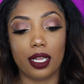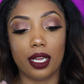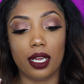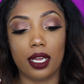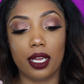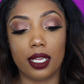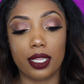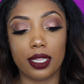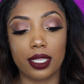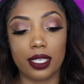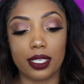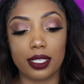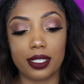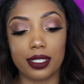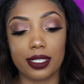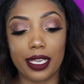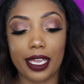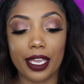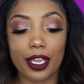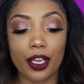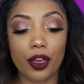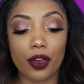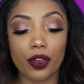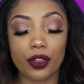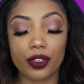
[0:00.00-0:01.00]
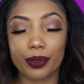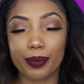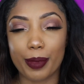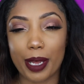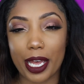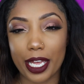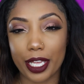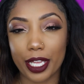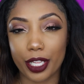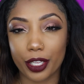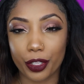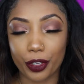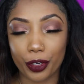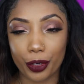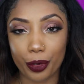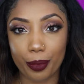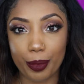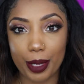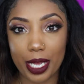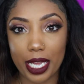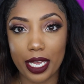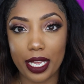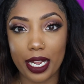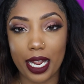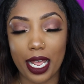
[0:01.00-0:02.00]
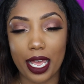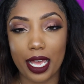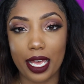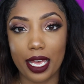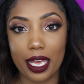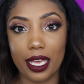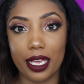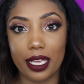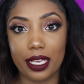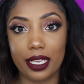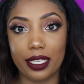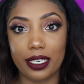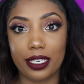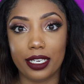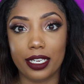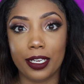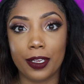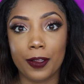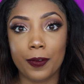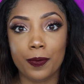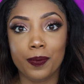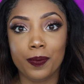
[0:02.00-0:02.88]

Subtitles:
the day goes by a little bit and